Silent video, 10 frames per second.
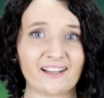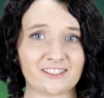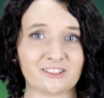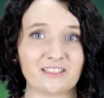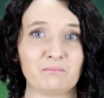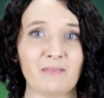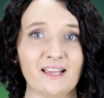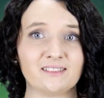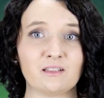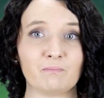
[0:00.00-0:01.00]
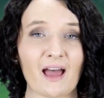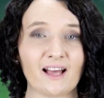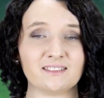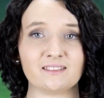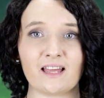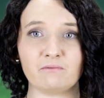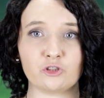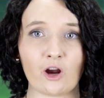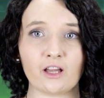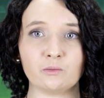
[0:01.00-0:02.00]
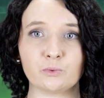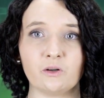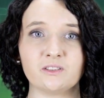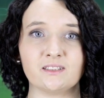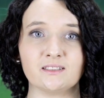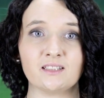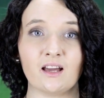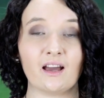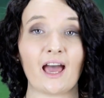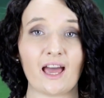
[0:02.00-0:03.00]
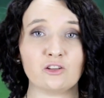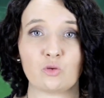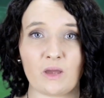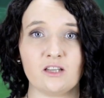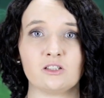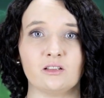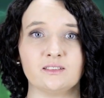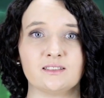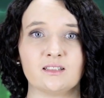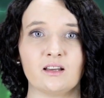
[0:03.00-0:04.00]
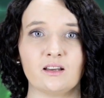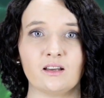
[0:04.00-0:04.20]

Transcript: actually makes it past that trial process and to patients.